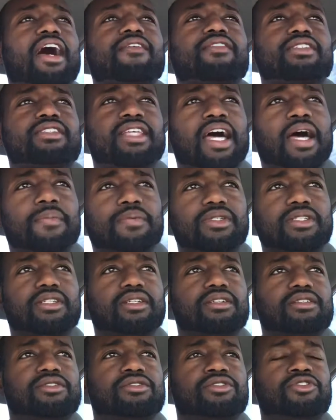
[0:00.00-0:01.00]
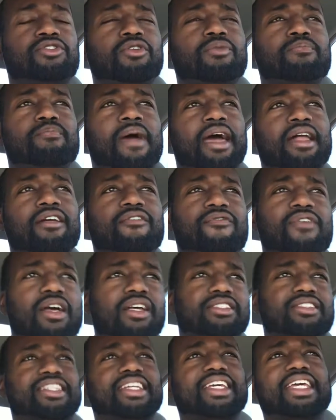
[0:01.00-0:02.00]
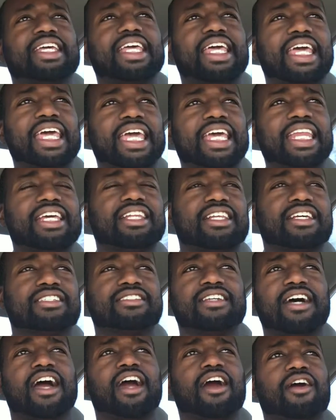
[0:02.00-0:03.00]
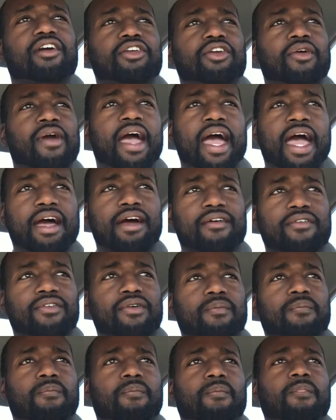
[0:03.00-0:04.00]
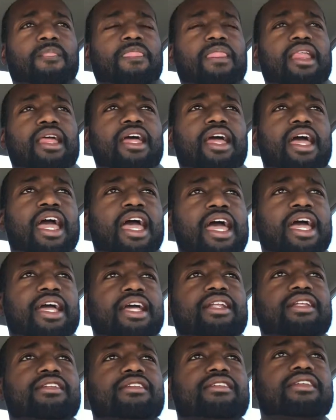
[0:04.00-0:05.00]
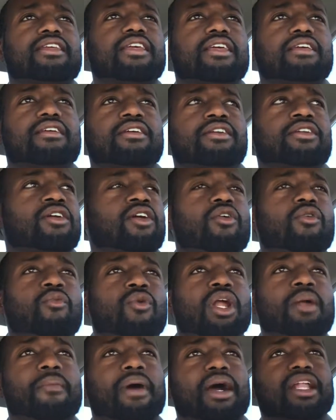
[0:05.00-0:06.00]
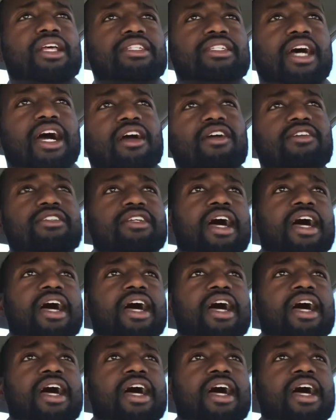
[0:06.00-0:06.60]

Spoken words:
steps to manifesting any desire you have. And you know, one of my desires